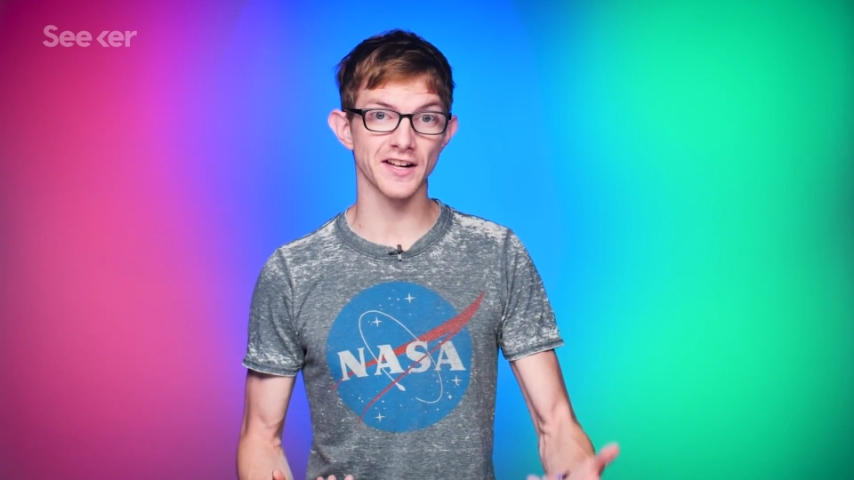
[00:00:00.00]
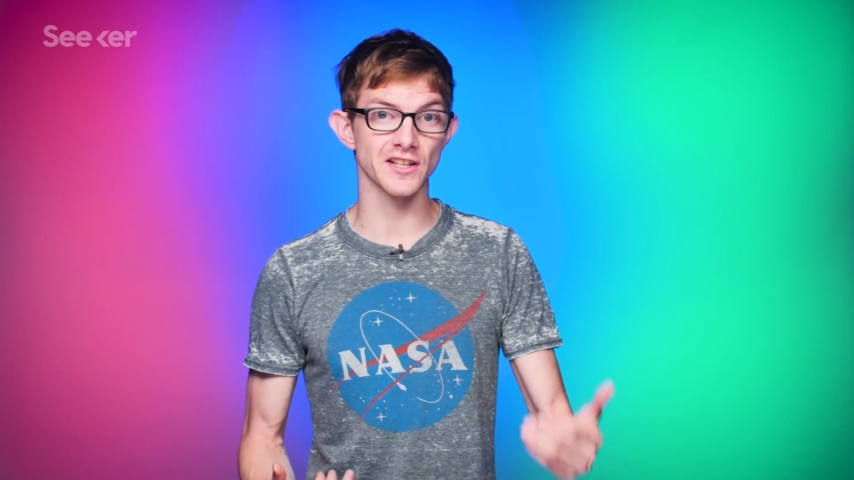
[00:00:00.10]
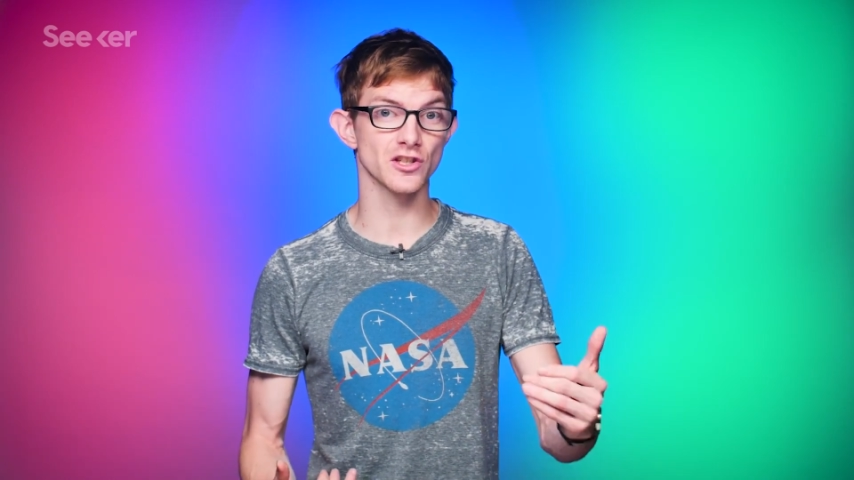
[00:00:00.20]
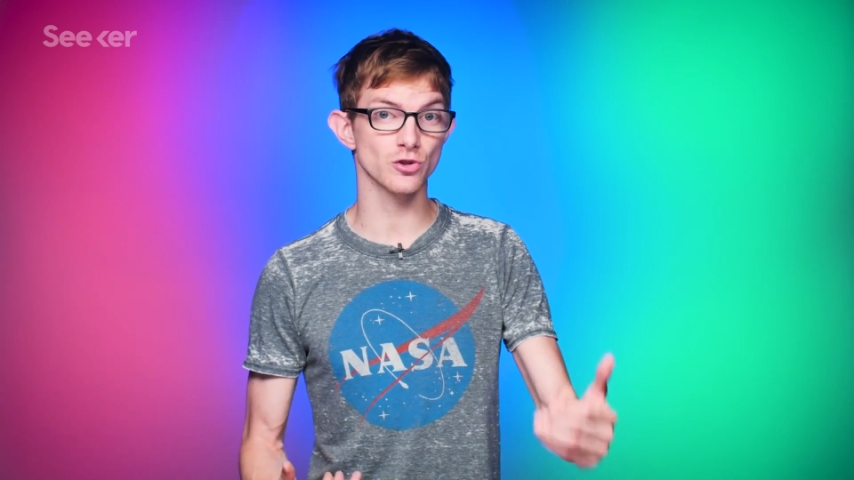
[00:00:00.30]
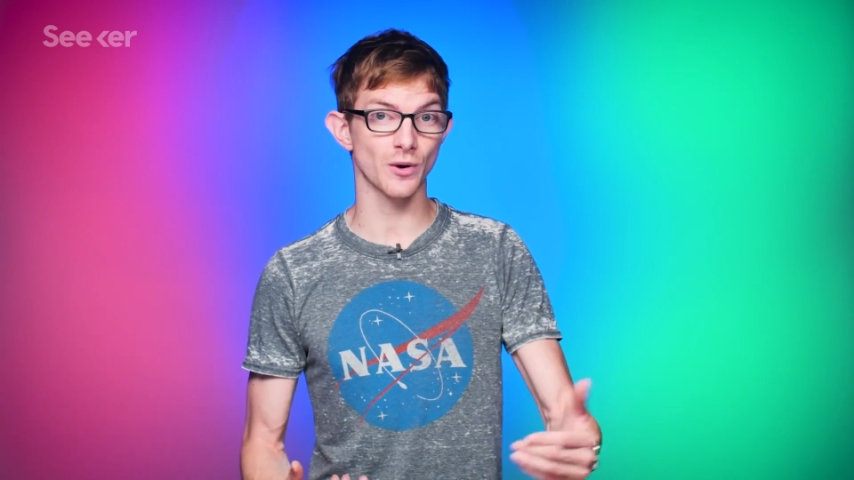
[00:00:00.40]
than
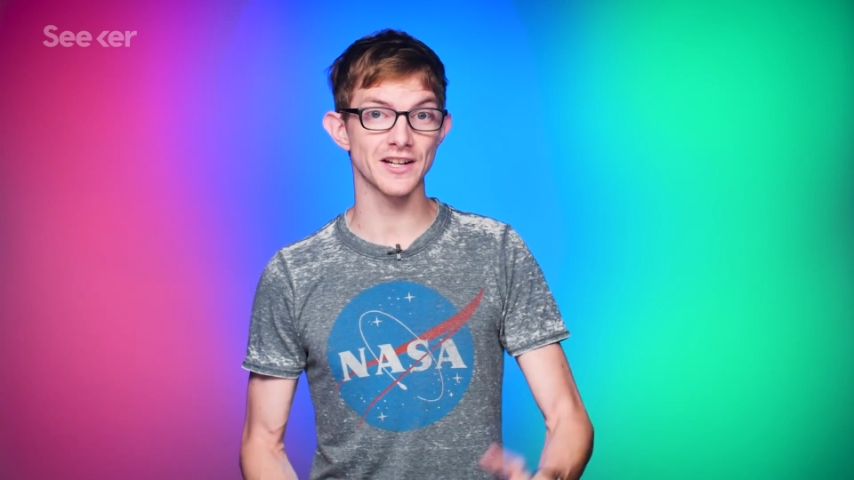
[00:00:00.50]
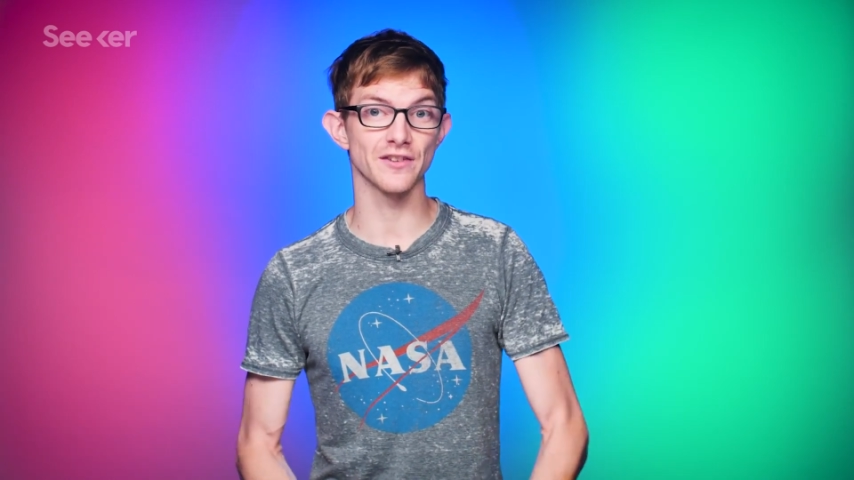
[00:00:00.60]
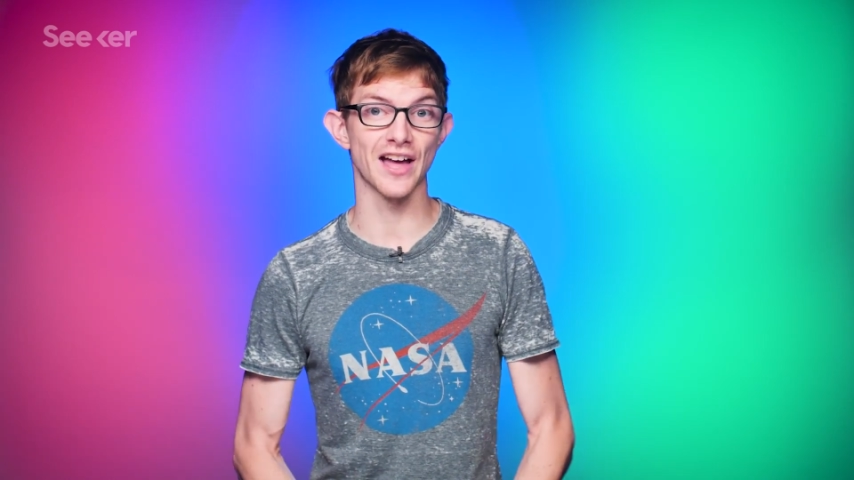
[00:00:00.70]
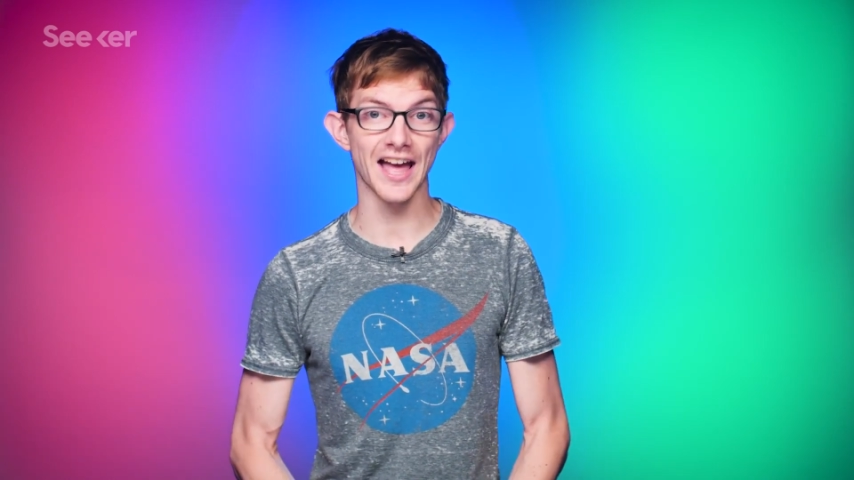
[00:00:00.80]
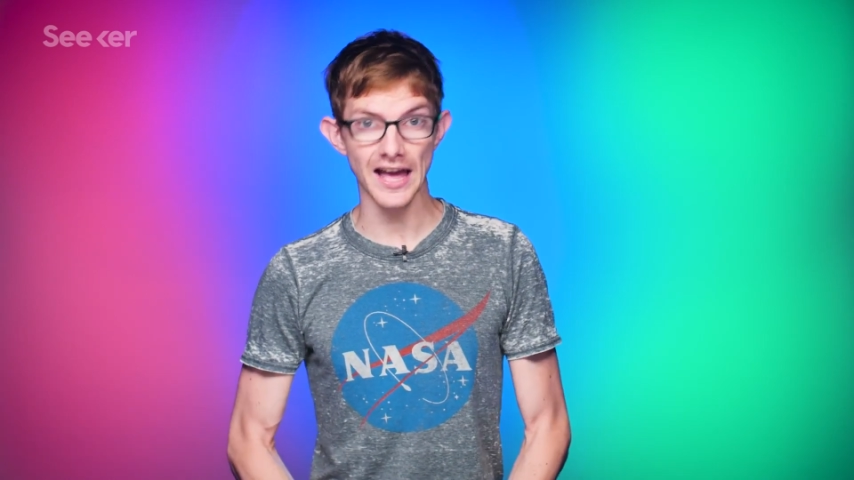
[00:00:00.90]
a strand
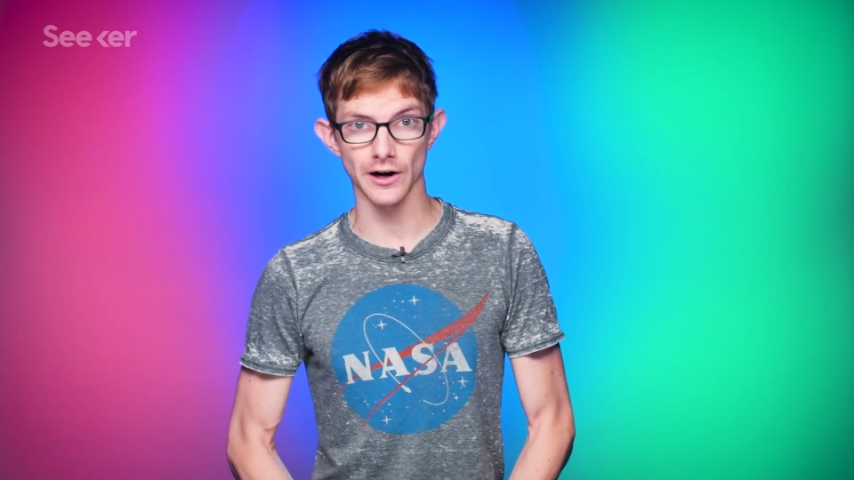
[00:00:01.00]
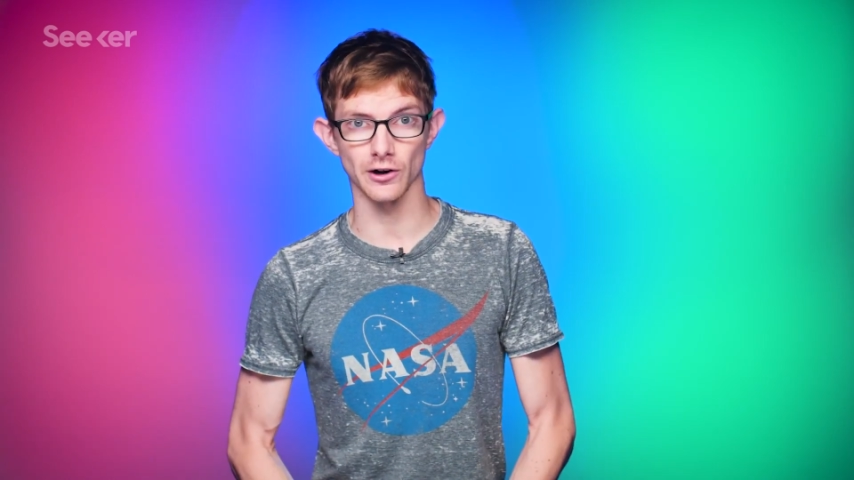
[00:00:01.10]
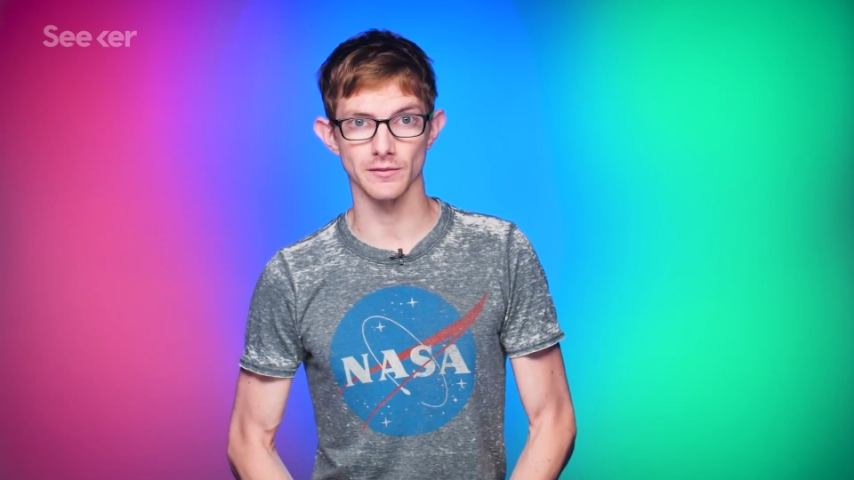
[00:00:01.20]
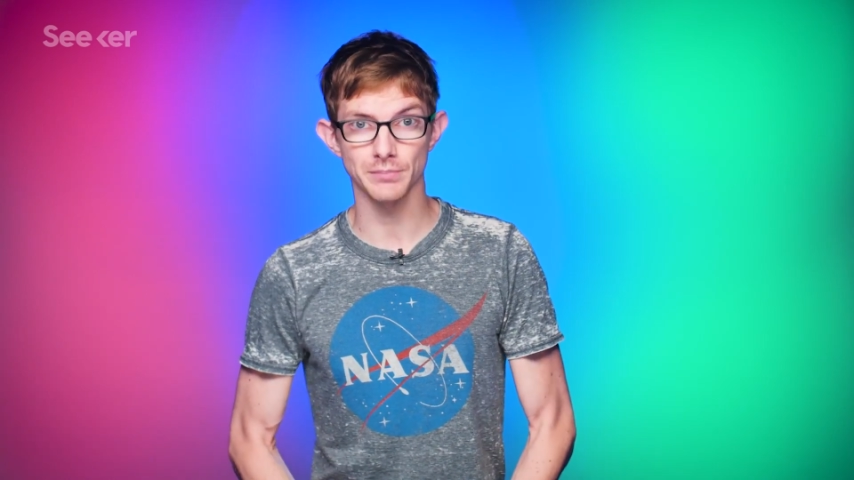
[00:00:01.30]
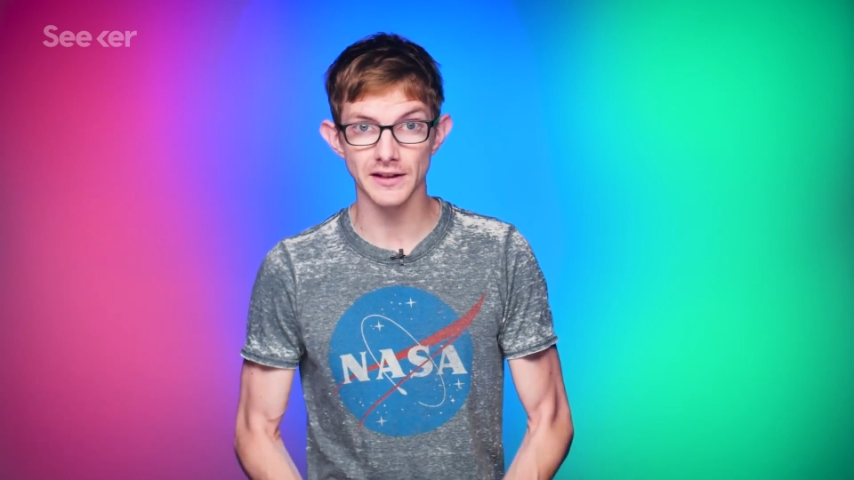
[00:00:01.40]
of hair,